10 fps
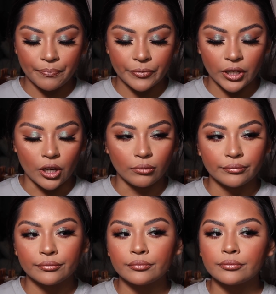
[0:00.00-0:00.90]
you know,
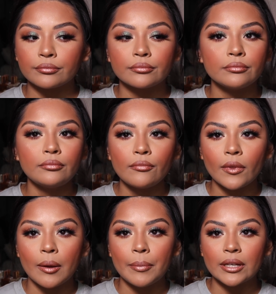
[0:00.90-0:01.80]

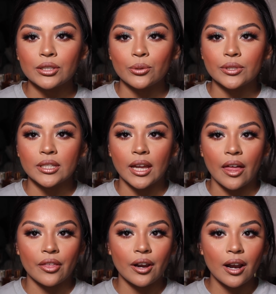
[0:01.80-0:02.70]
mix those
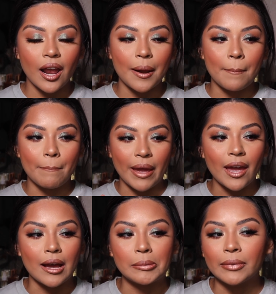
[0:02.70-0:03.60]
together and
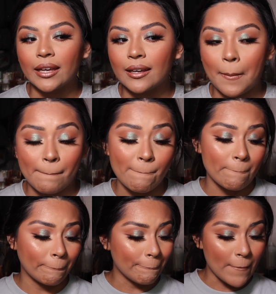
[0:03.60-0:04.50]
bam, like
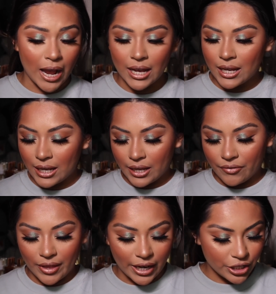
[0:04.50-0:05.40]

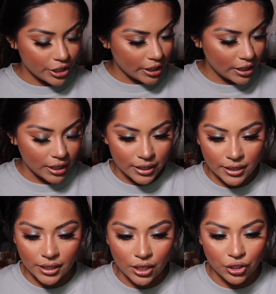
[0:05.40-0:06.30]
that shade
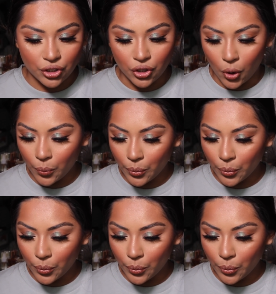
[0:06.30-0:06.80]
is so